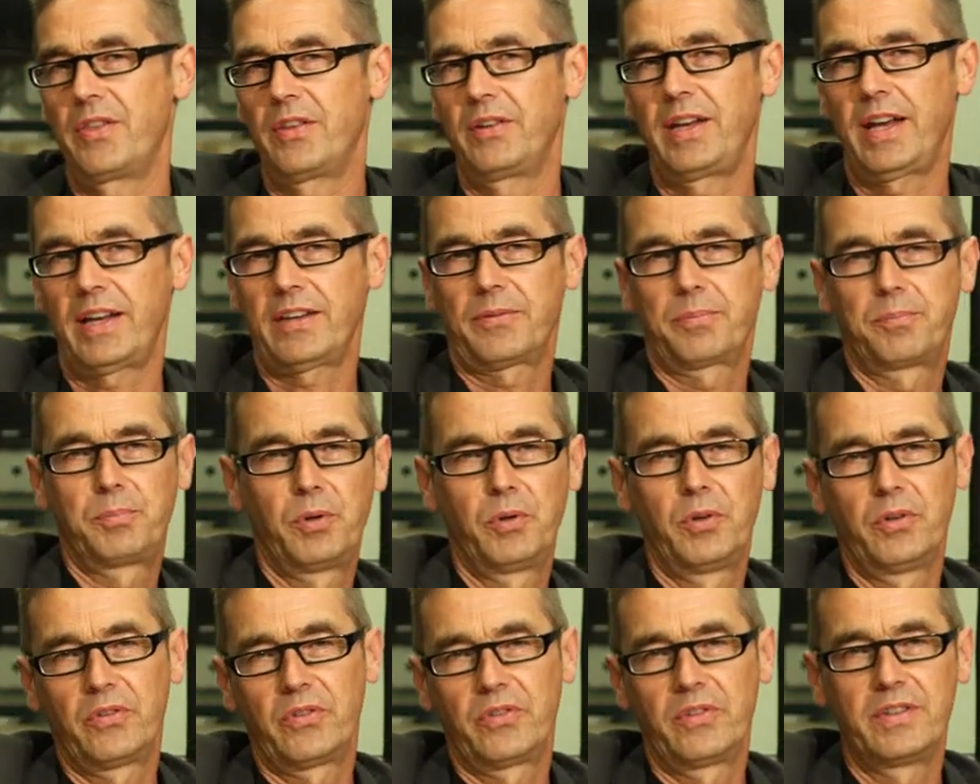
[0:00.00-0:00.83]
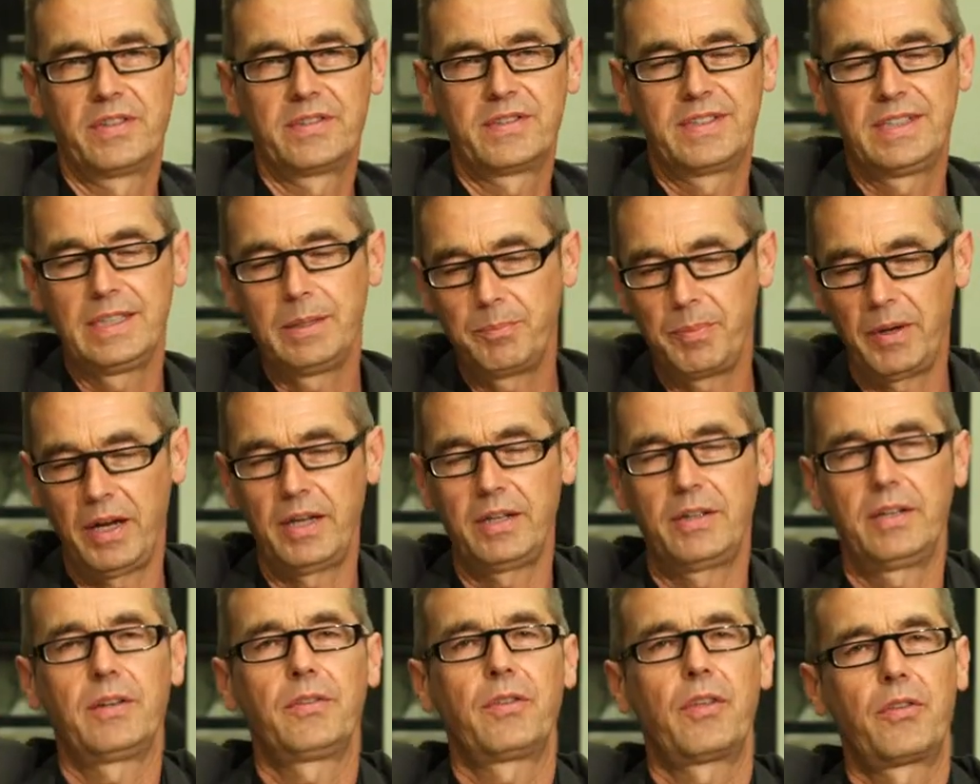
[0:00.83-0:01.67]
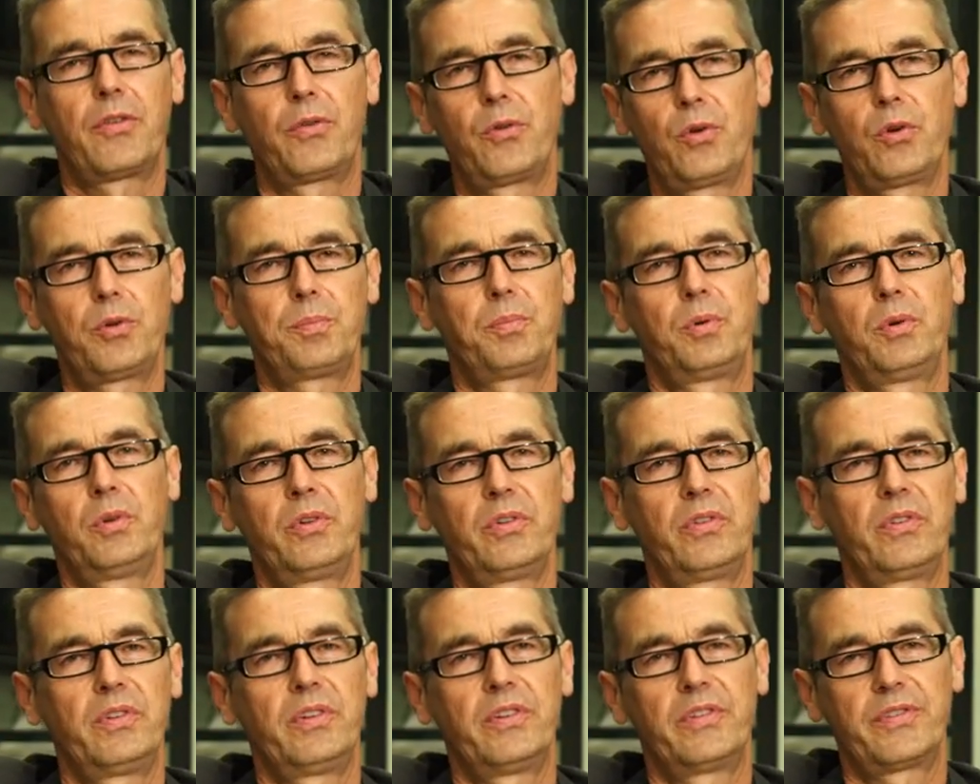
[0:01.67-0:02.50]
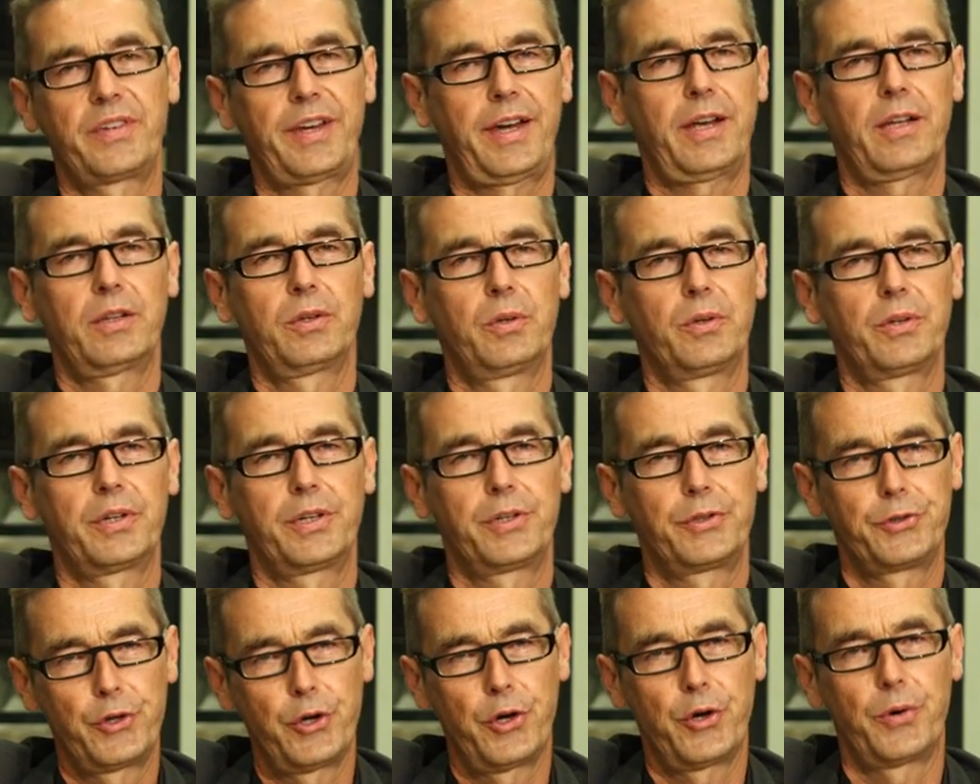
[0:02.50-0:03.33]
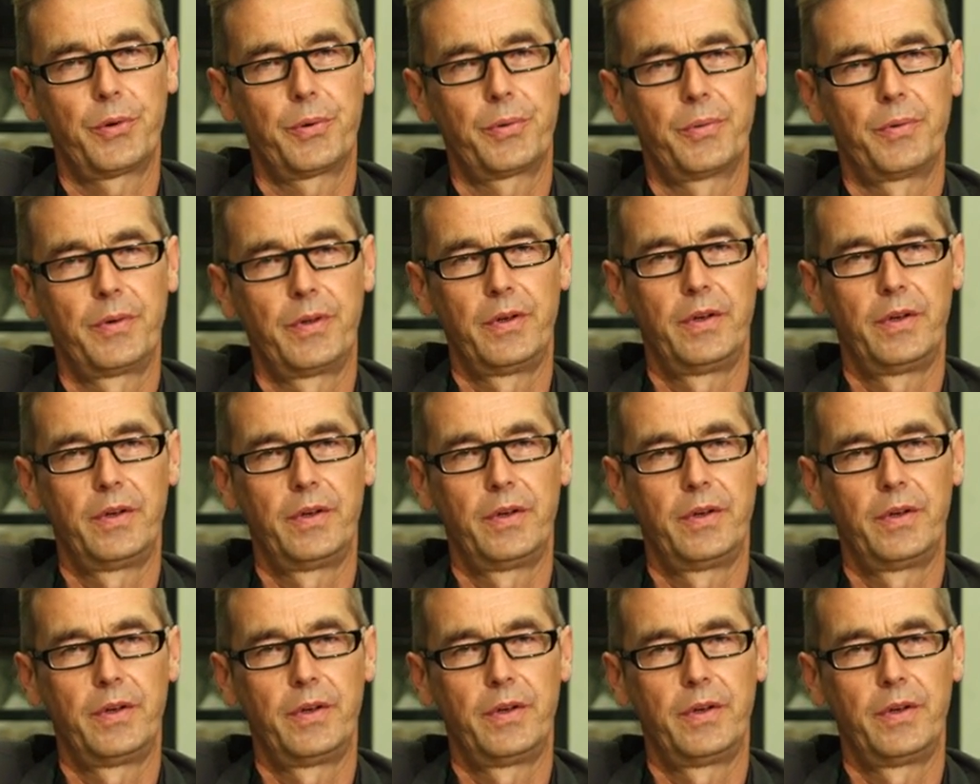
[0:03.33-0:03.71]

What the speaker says: the next person is debating, the third person is dialoguing. No.